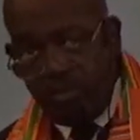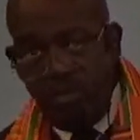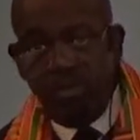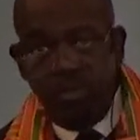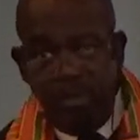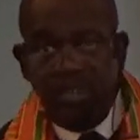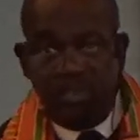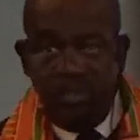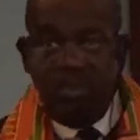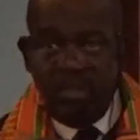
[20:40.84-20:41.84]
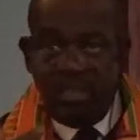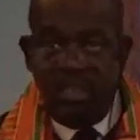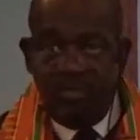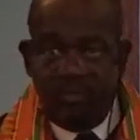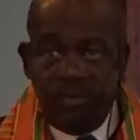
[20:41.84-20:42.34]
truth makes you
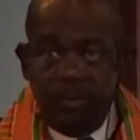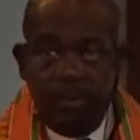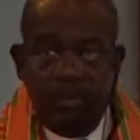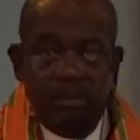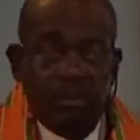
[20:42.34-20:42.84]
uncomfortable.